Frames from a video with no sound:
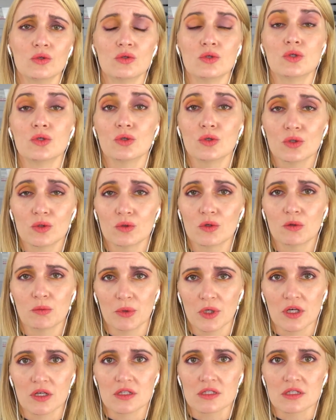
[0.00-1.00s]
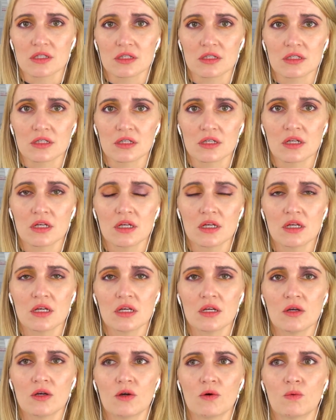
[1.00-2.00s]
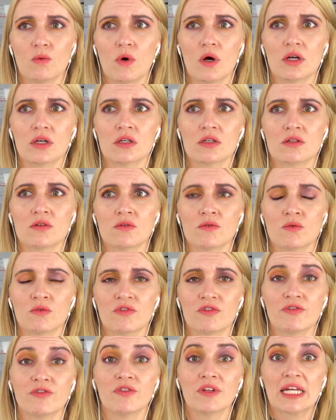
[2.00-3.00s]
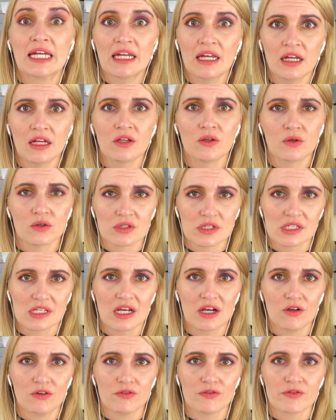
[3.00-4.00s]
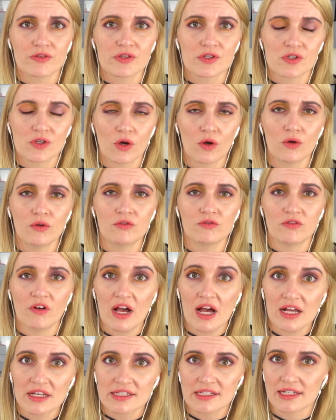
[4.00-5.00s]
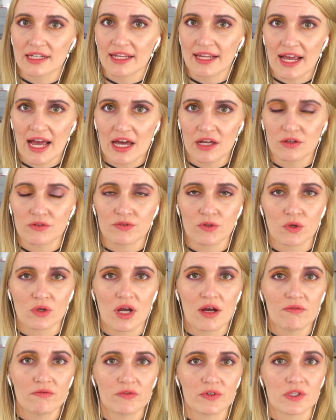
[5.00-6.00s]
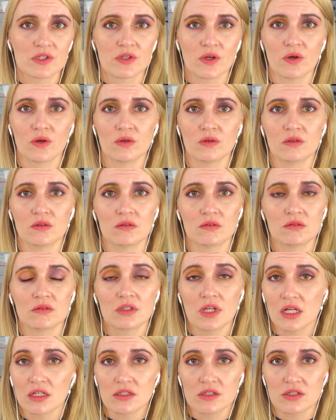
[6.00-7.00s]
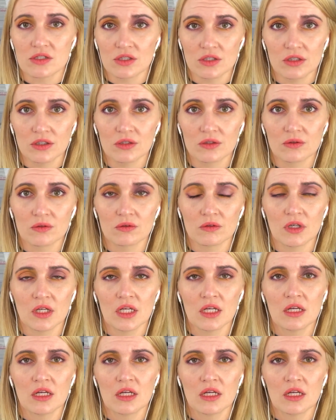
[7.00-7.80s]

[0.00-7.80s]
do to a person, what flinging yourself so vastly out of your comfort zone does to you.